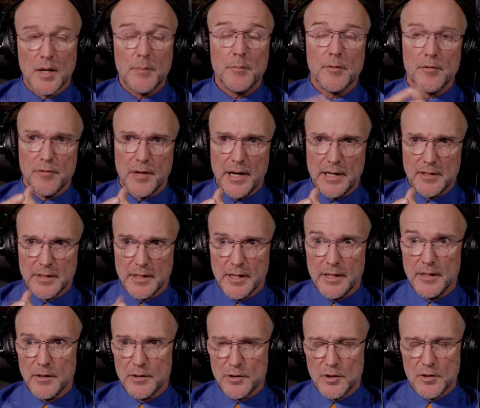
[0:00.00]
fat again,
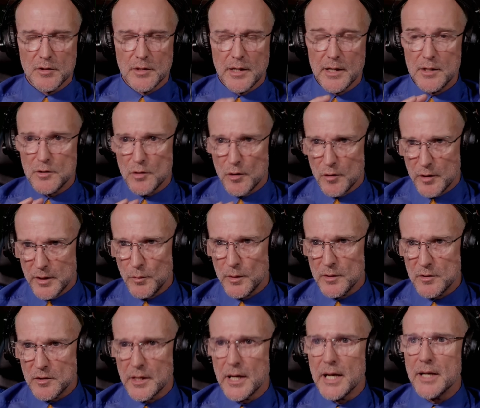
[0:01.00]
I should say, sorry, once
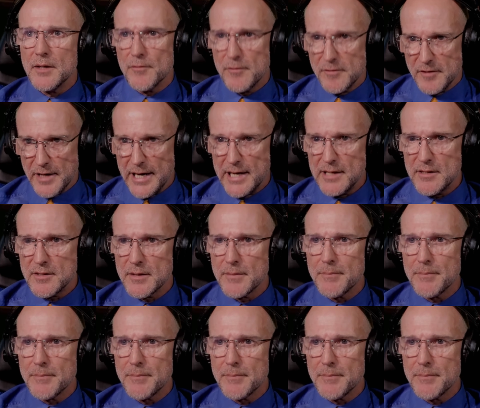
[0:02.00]
again, fat,